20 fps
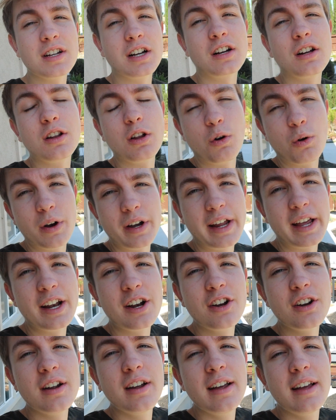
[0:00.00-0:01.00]
the
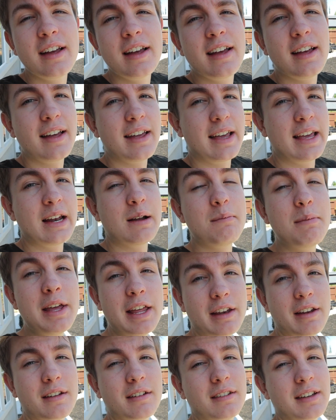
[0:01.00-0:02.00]
chlorinator, in a
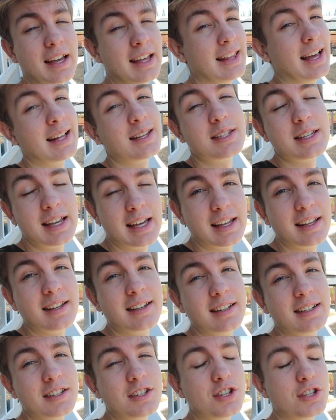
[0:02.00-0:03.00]
bin, and that's it.
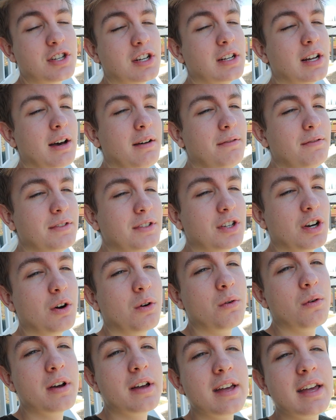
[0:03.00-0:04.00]
Just enough
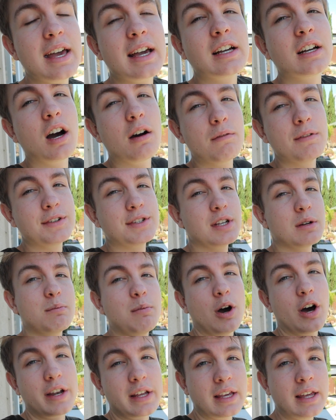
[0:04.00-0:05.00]
so it covers their
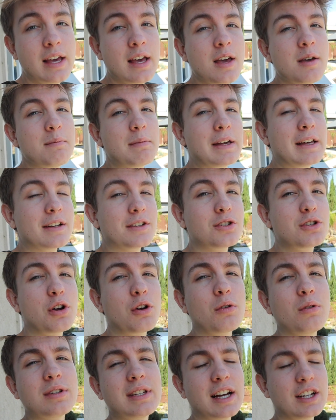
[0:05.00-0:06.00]
body, because
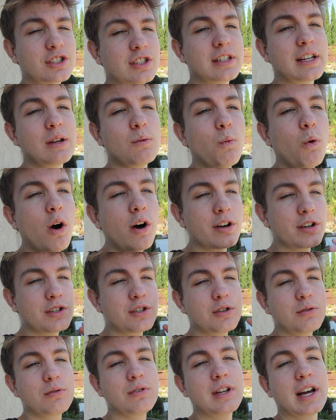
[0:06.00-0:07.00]
turtles actually need water
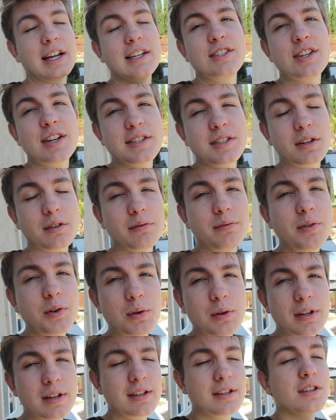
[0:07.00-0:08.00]
to digest their
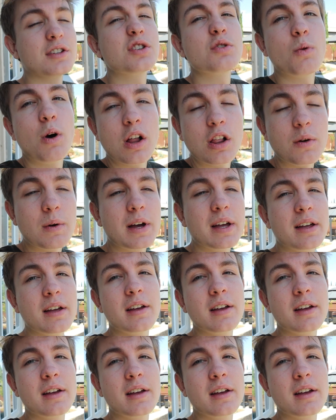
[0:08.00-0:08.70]
food, to swallow it.